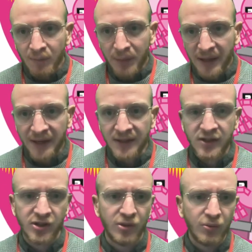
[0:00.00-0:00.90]
pin
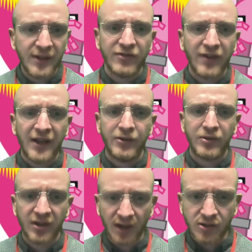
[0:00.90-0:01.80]
into? Which value
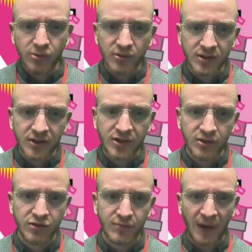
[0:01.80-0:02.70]
could I talk to the
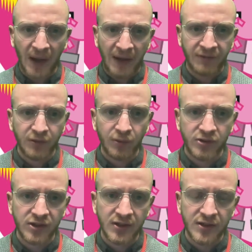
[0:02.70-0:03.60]
children about after
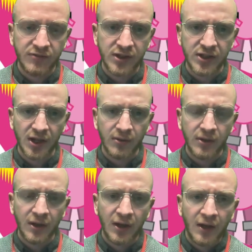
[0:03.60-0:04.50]
watching this video?
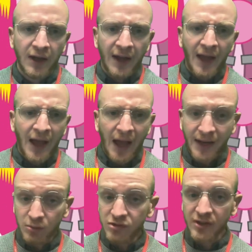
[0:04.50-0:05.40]
And
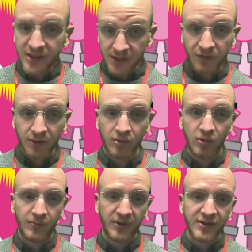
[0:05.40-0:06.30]
it was really
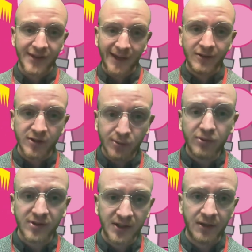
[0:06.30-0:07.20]
difficult because Helen
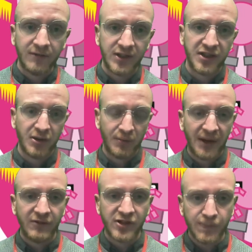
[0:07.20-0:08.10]
talks in her video
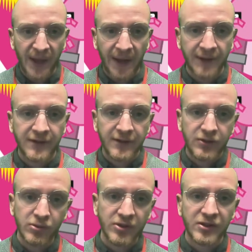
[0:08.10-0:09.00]
about respect. She
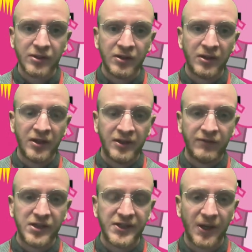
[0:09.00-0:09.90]
talks in the
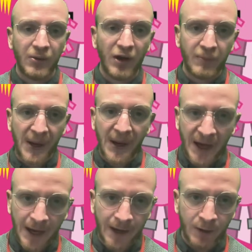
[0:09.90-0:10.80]
video about
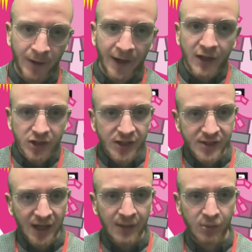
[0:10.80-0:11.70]
how
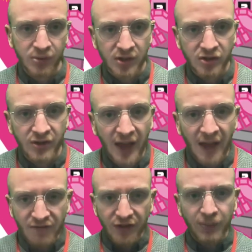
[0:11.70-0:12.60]
she's able to treat
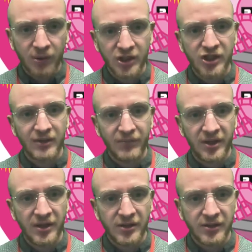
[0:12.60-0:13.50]
everybody she
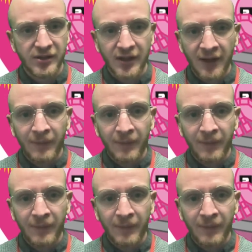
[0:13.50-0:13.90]
meets